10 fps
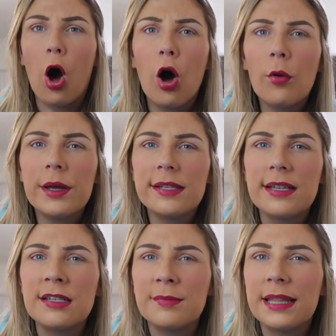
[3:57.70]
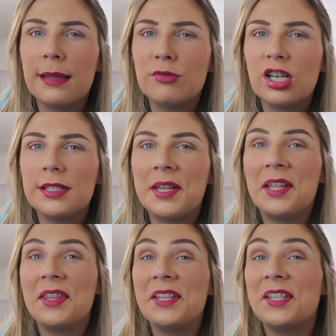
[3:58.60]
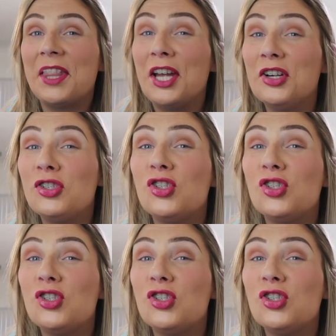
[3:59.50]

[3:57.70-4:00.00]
always sends me lip shades like this and they're